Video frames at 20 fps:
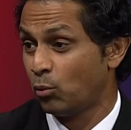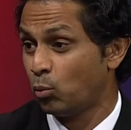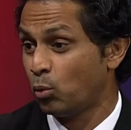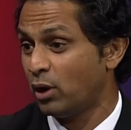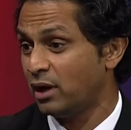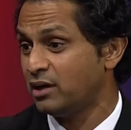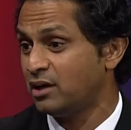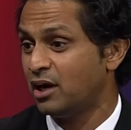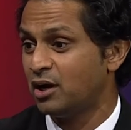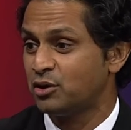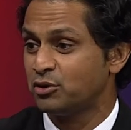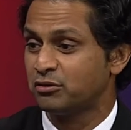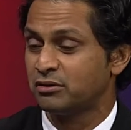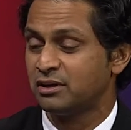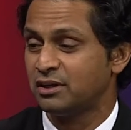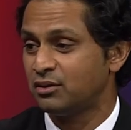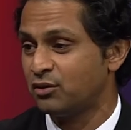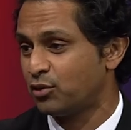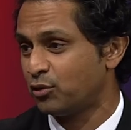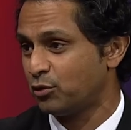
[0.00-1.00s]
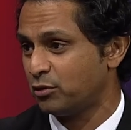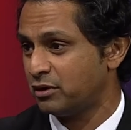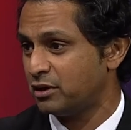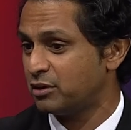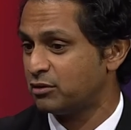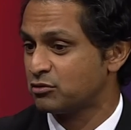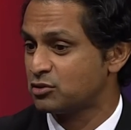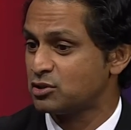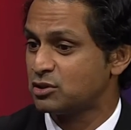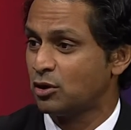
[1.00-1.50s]

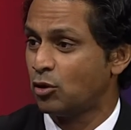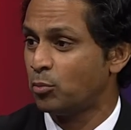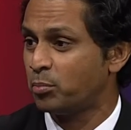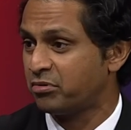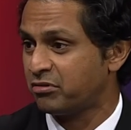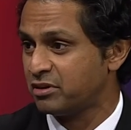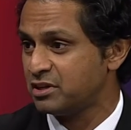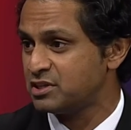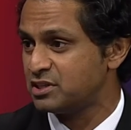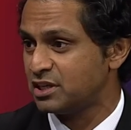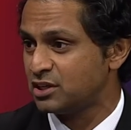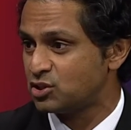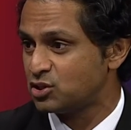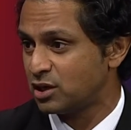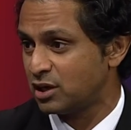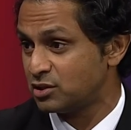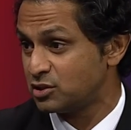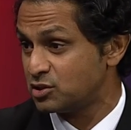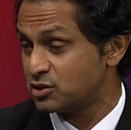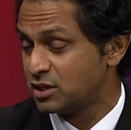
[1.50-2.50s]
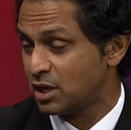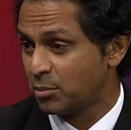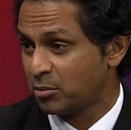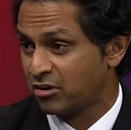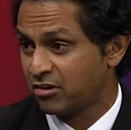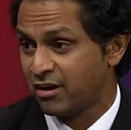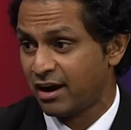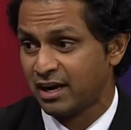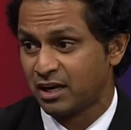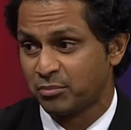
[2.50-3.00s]
130 or so precinct judges,
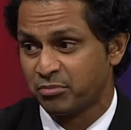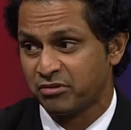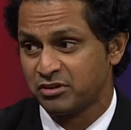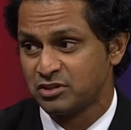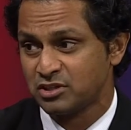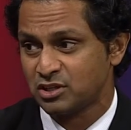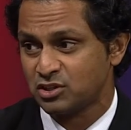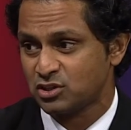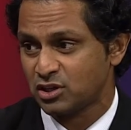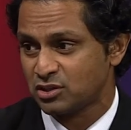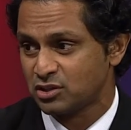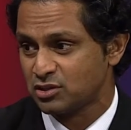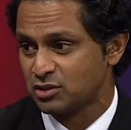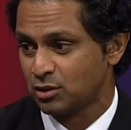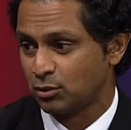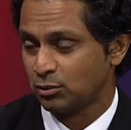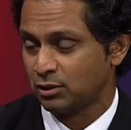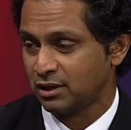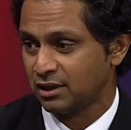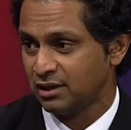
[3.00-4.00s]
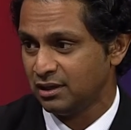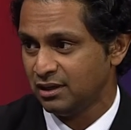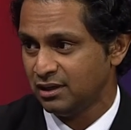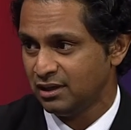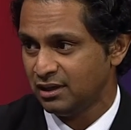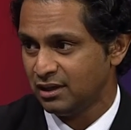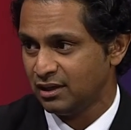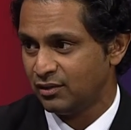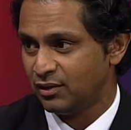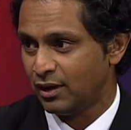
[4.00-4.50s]
Democratic precinct judges only,
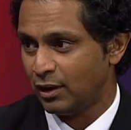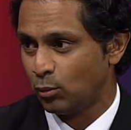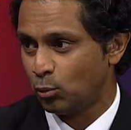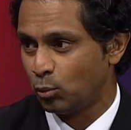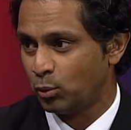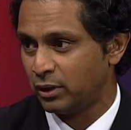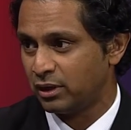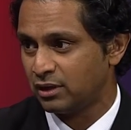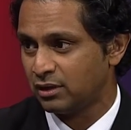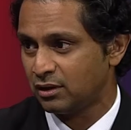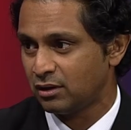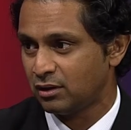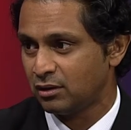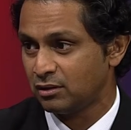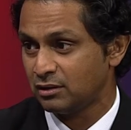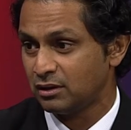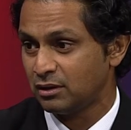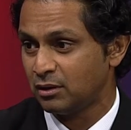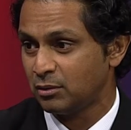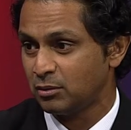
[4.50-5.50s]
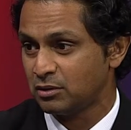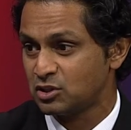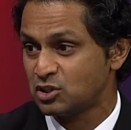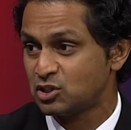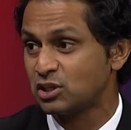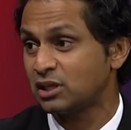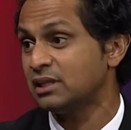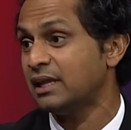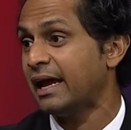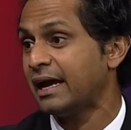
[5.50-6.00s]
that will
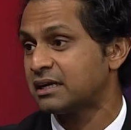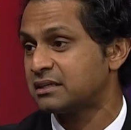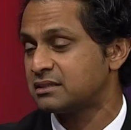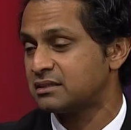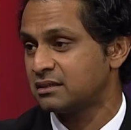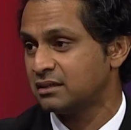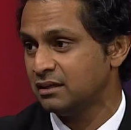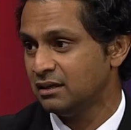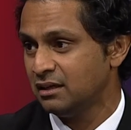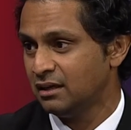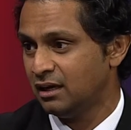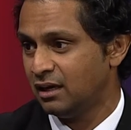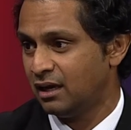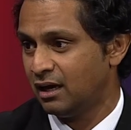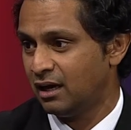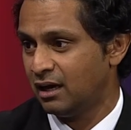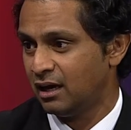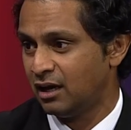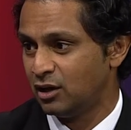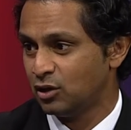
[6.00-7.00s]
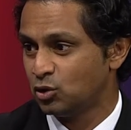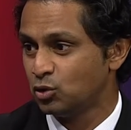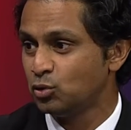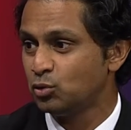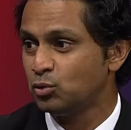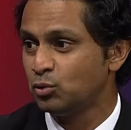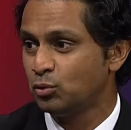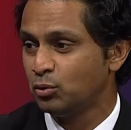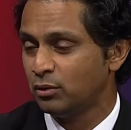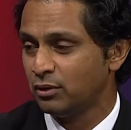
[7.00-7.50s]
select uh,
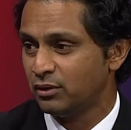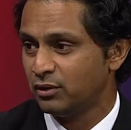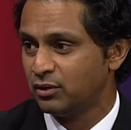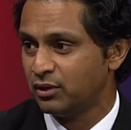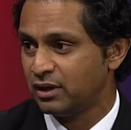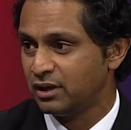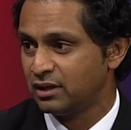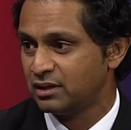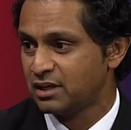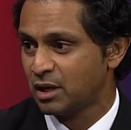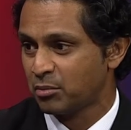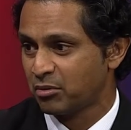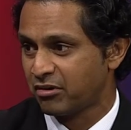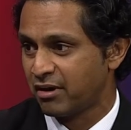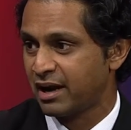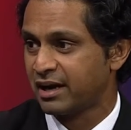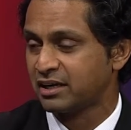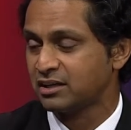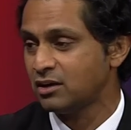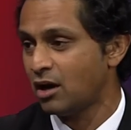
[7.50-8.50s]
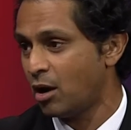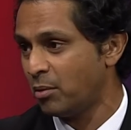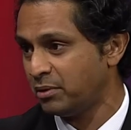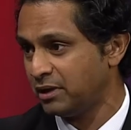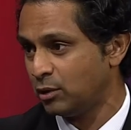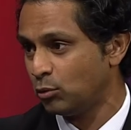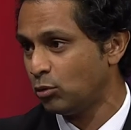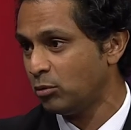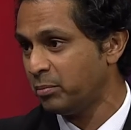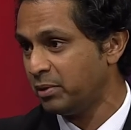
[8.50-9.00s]
who the Democratic
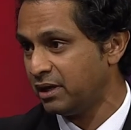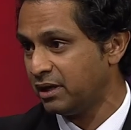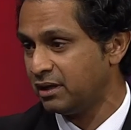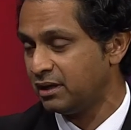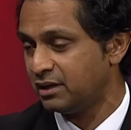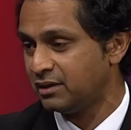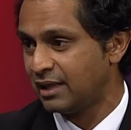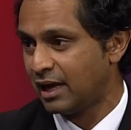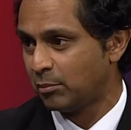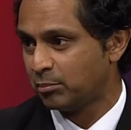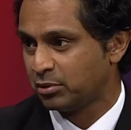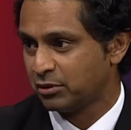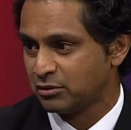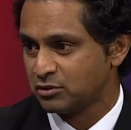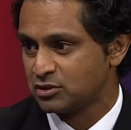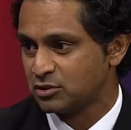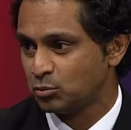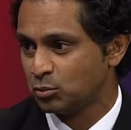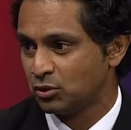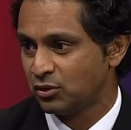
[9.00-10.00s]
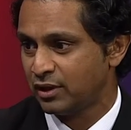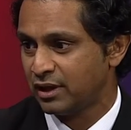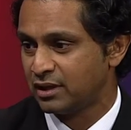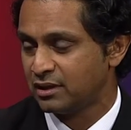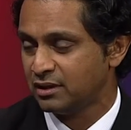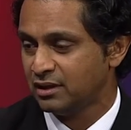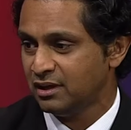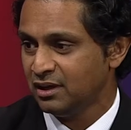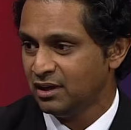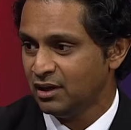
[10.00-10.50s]
nominee will be. And that person will
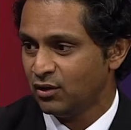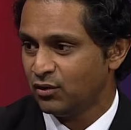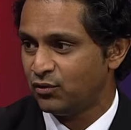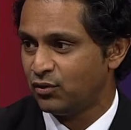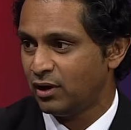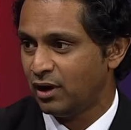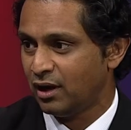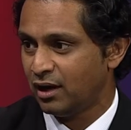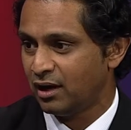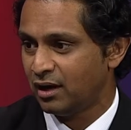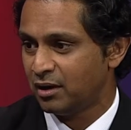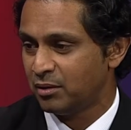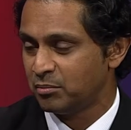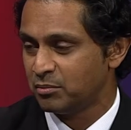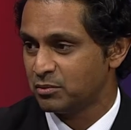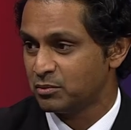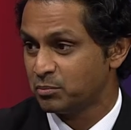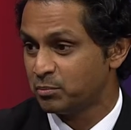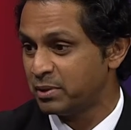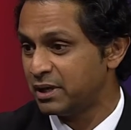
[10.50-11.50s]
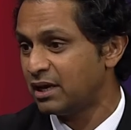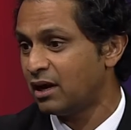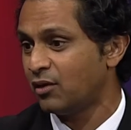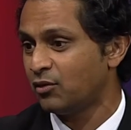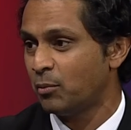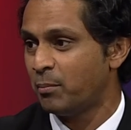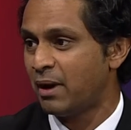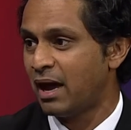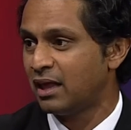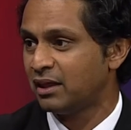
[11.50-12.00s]
then uh, be on
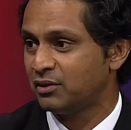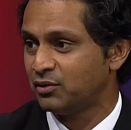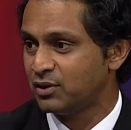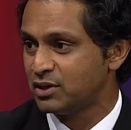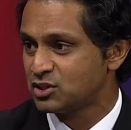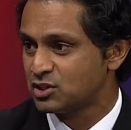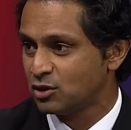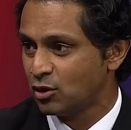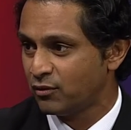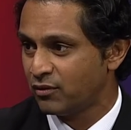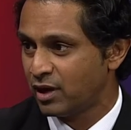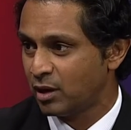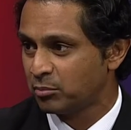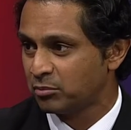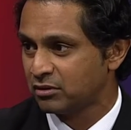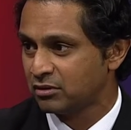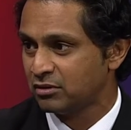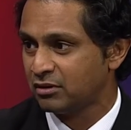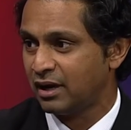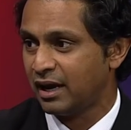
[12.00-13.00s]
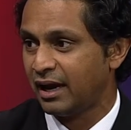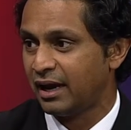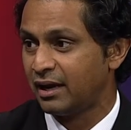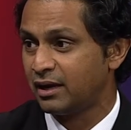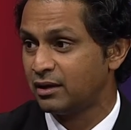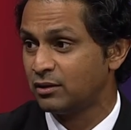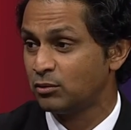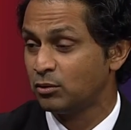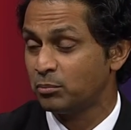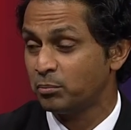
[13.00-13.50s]
the ballot this November,
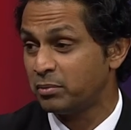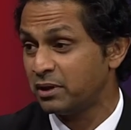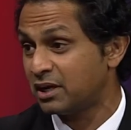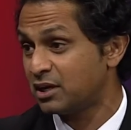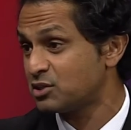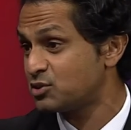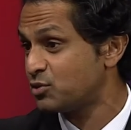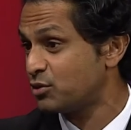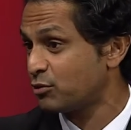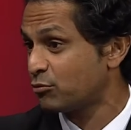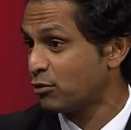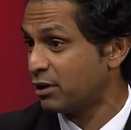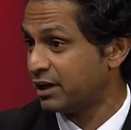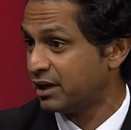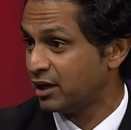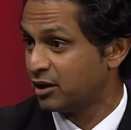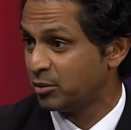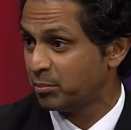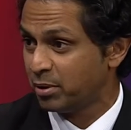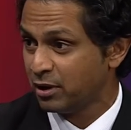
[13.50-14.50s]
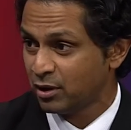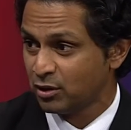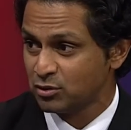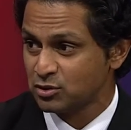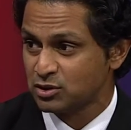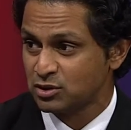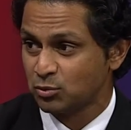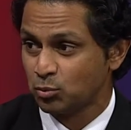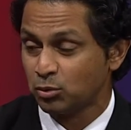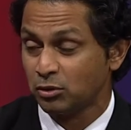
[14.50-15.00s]
and because they're running
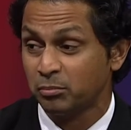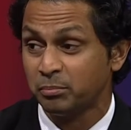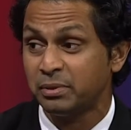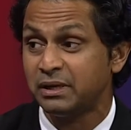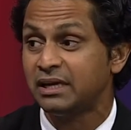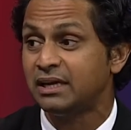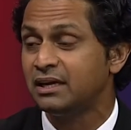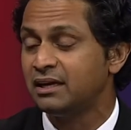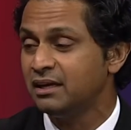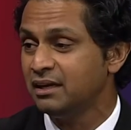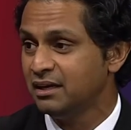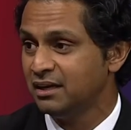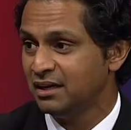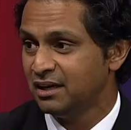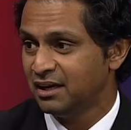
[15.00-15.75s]
unopposed, will be